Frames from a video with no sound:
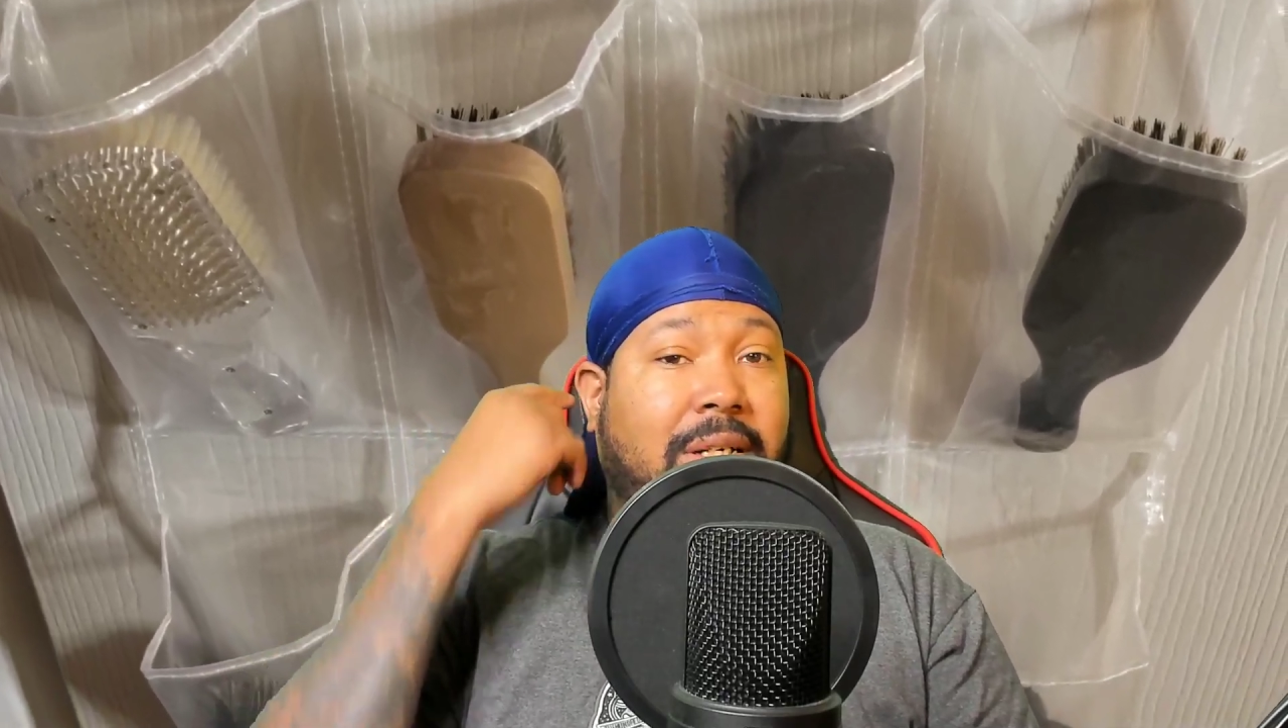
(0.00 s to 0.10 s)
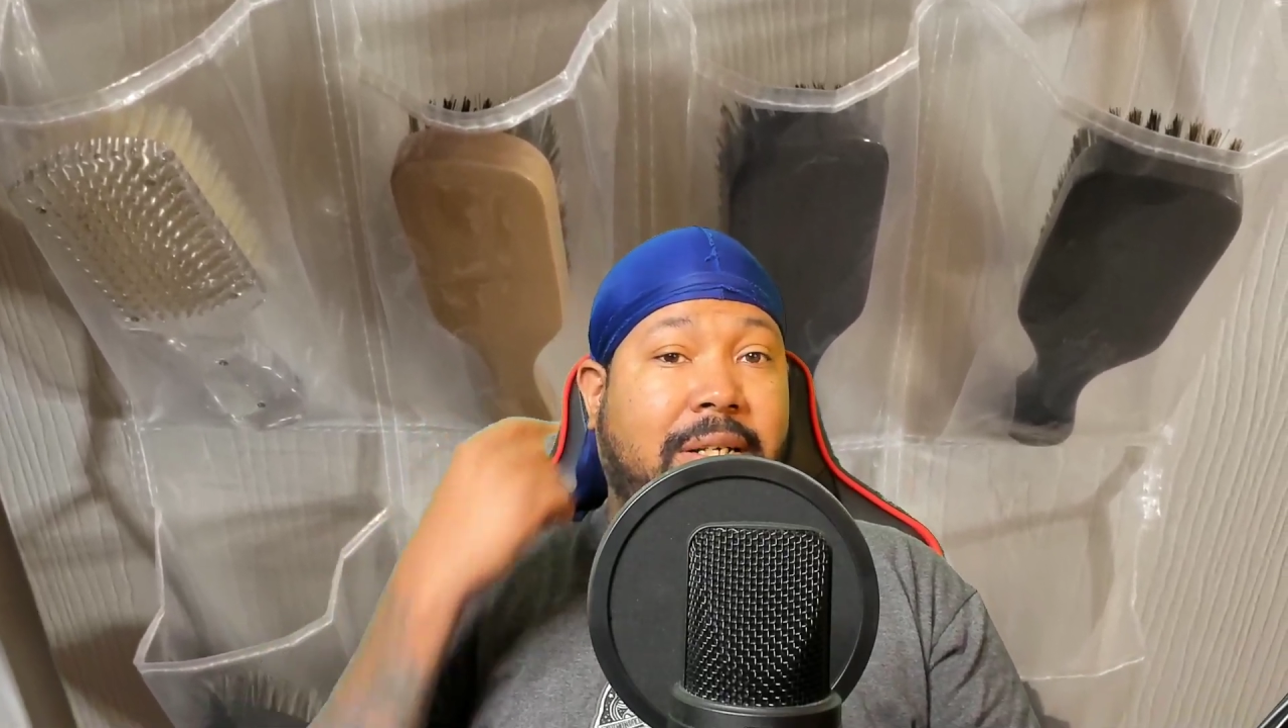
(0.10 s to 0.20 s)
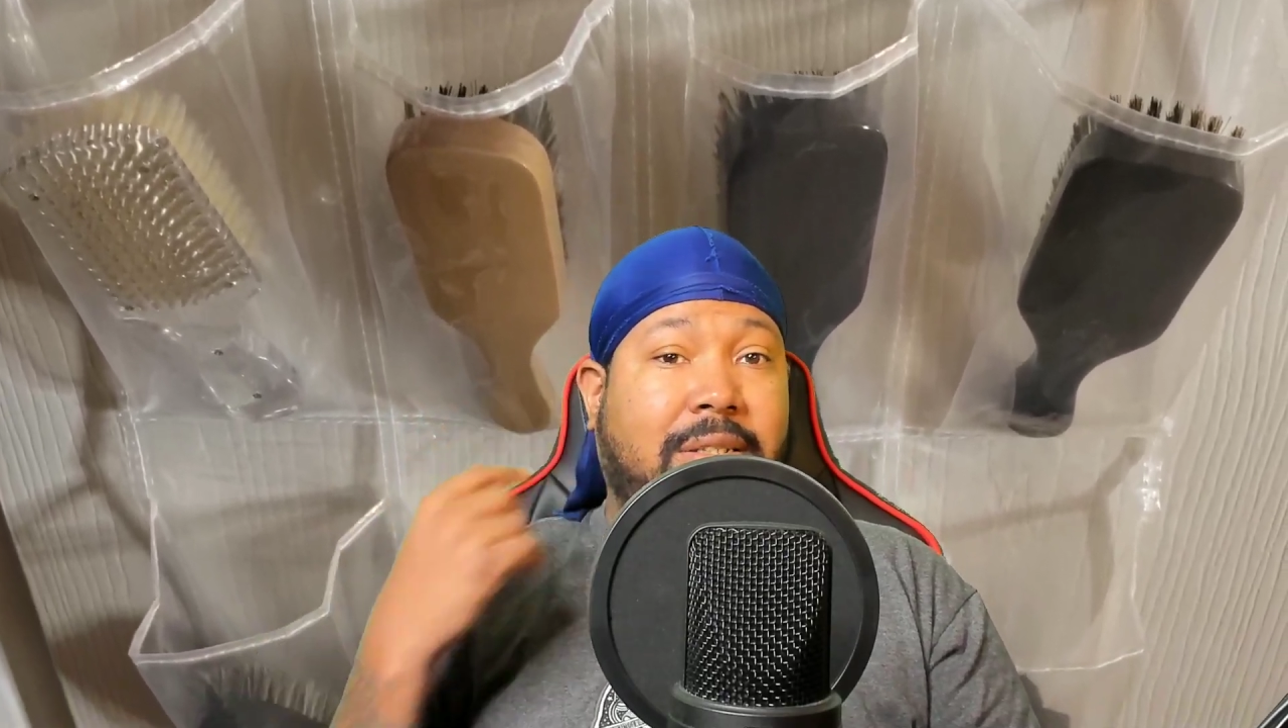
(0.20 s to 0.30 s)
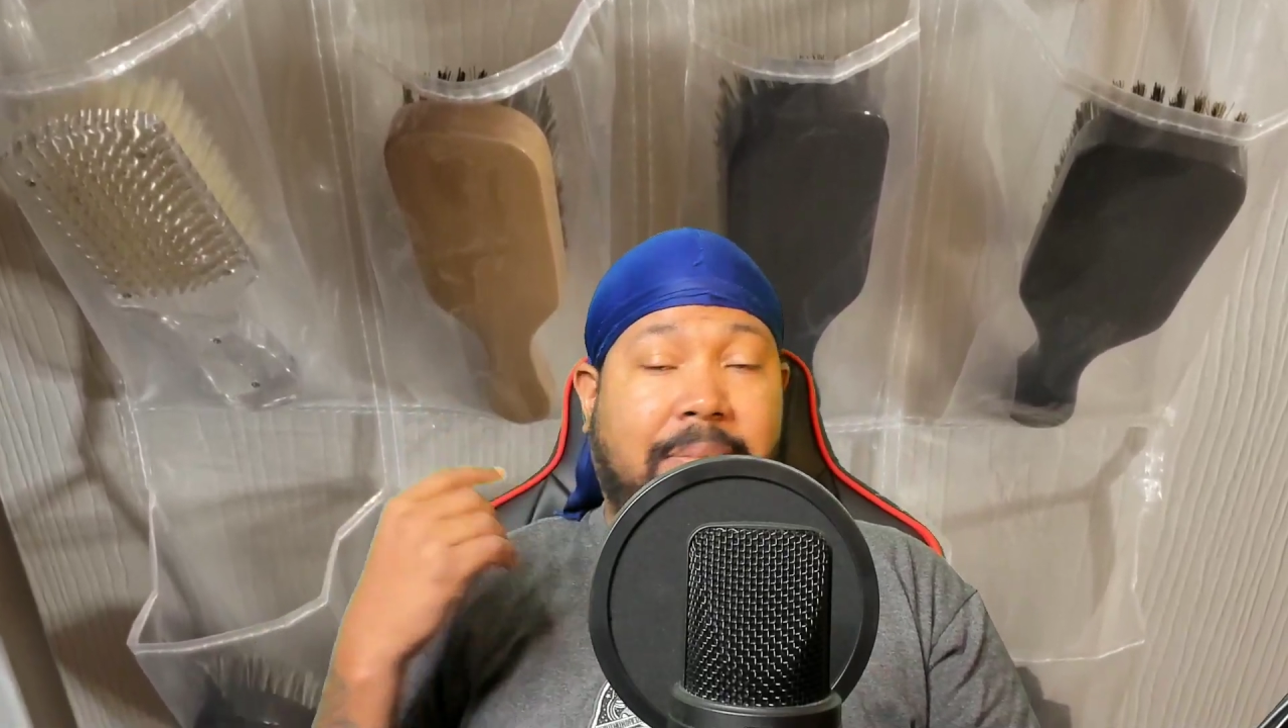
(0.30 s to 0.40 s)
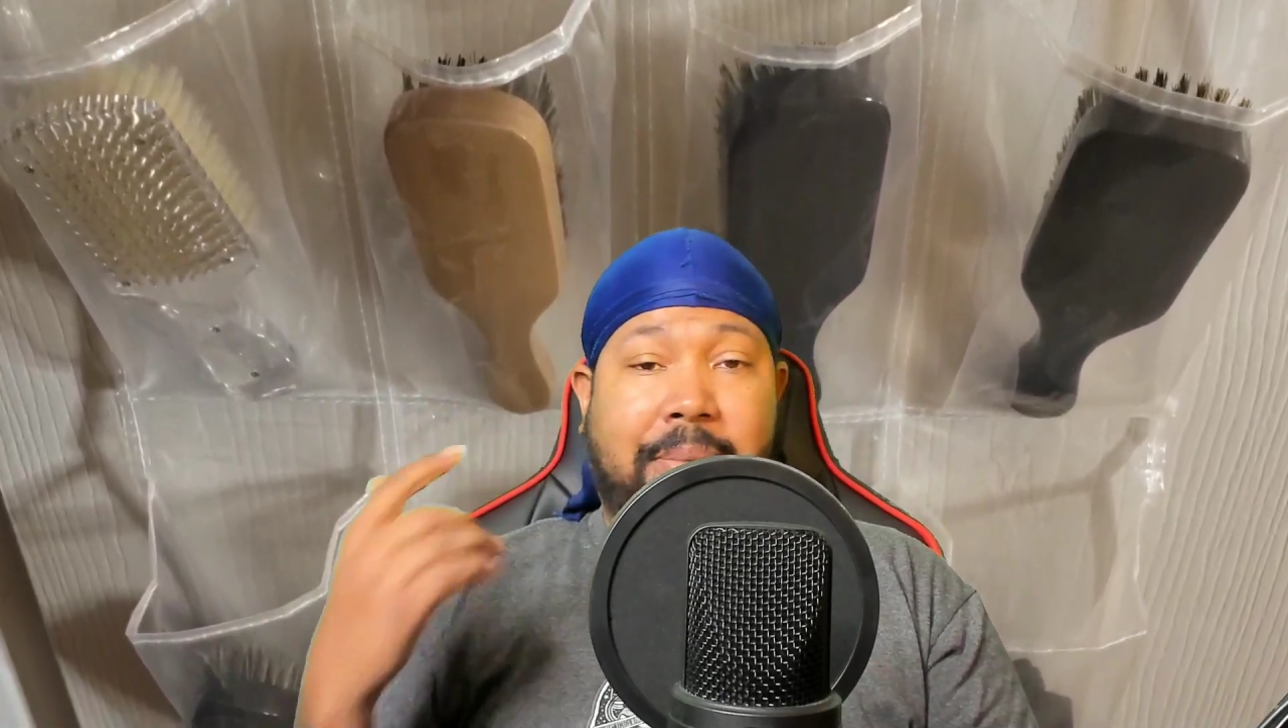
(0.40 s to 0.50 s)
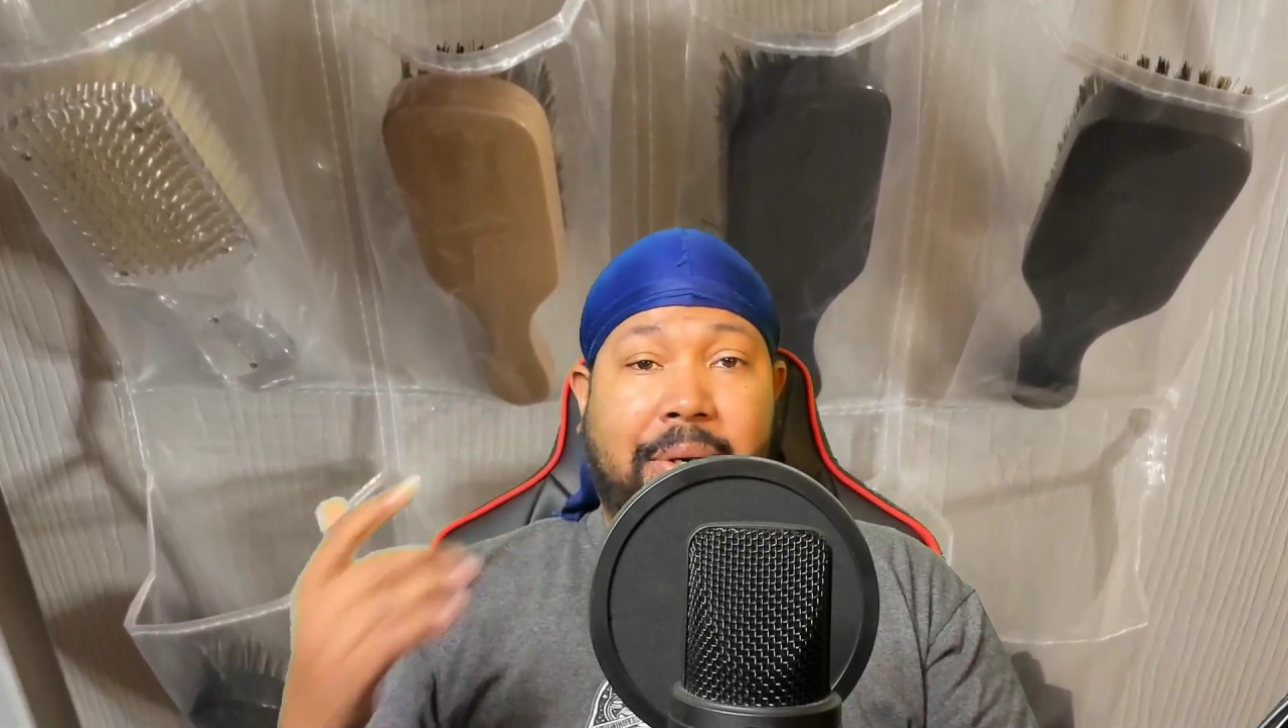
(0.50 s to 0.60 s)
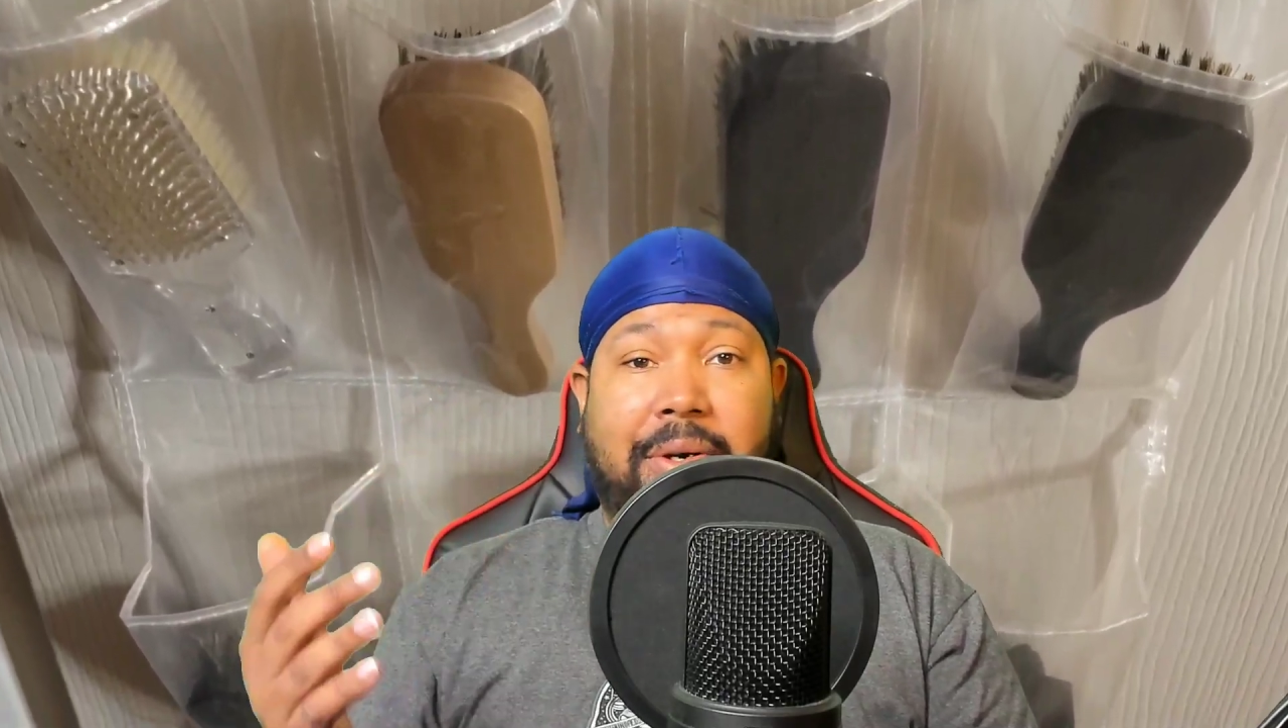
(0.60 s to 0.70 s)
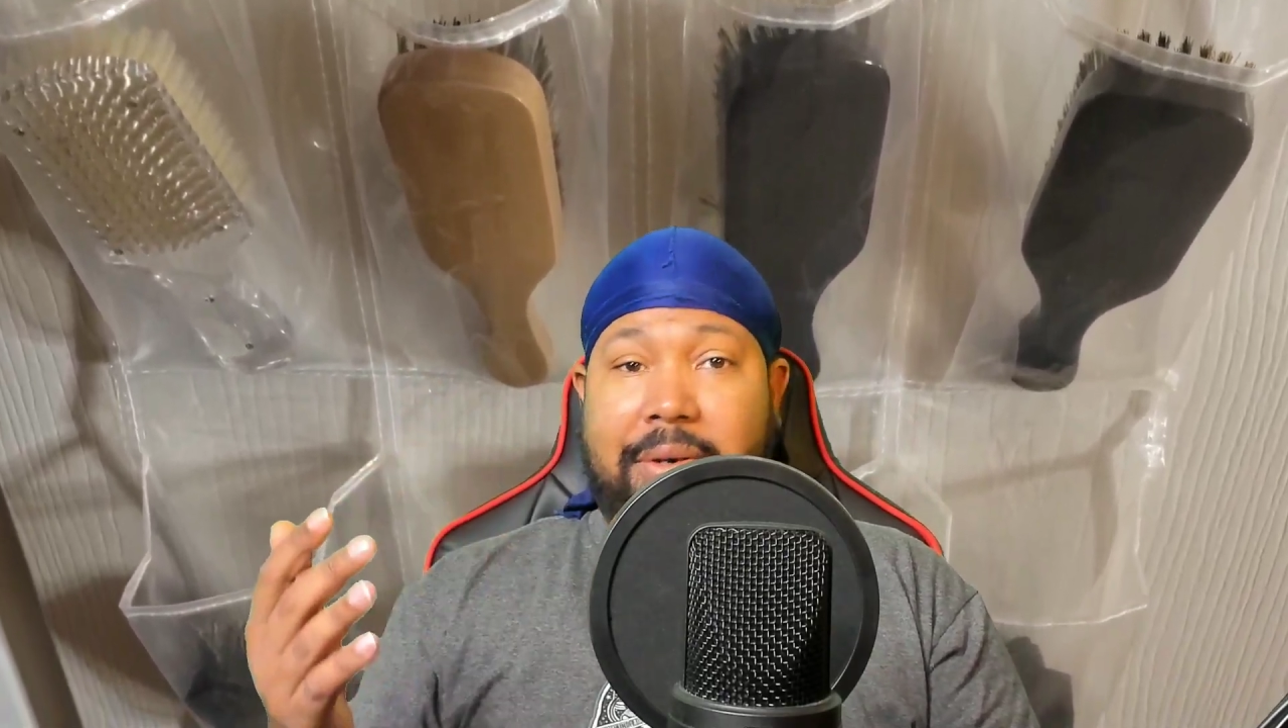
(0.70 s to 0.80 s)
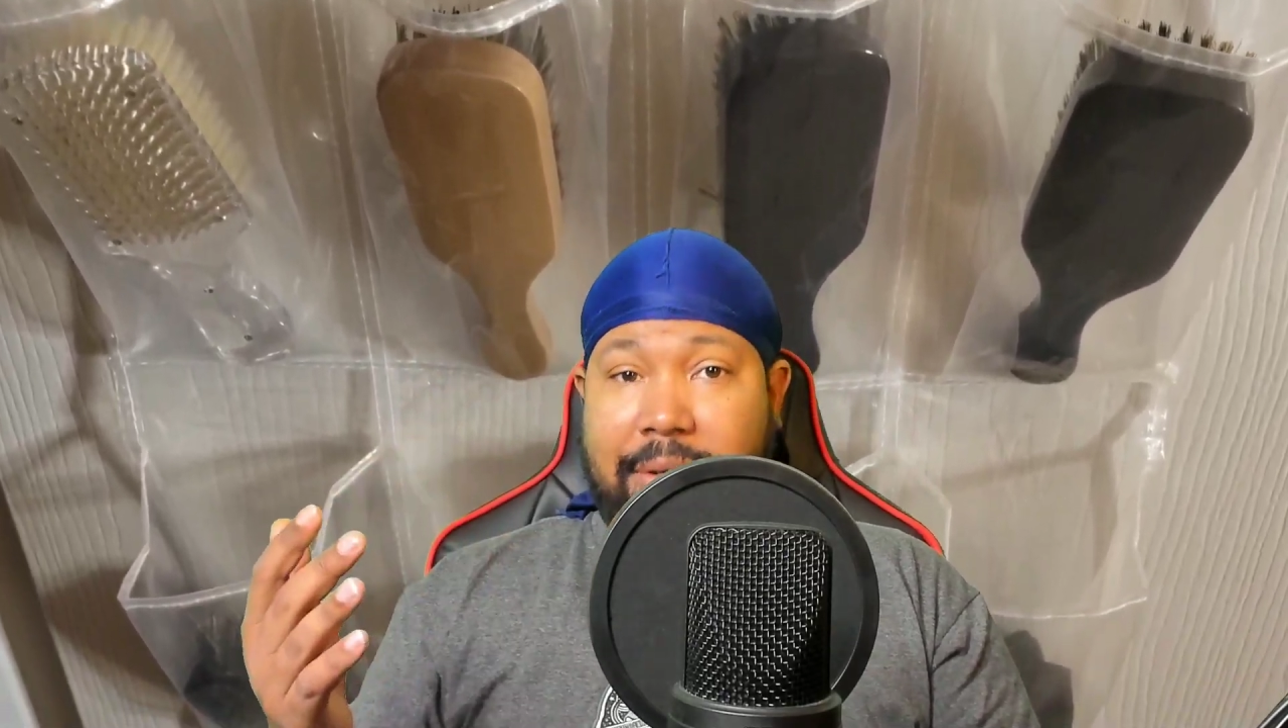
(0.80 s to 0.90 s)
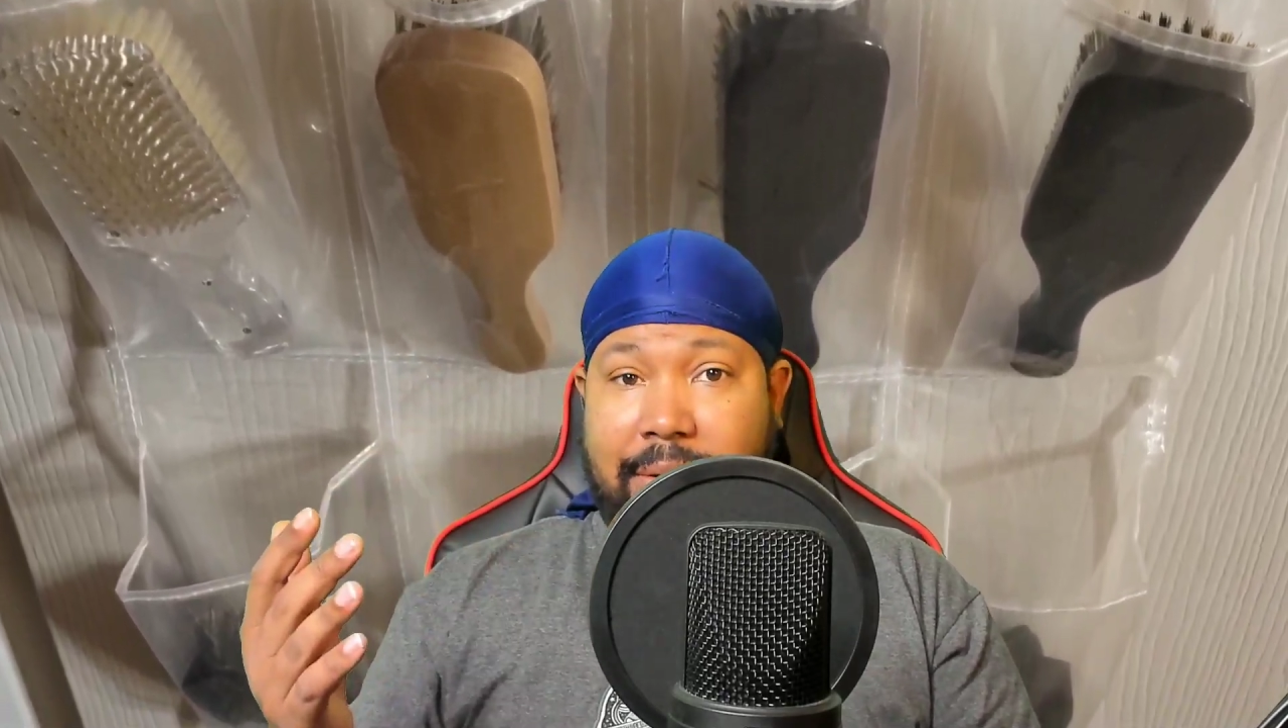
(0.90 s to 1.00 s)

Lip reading: disappear.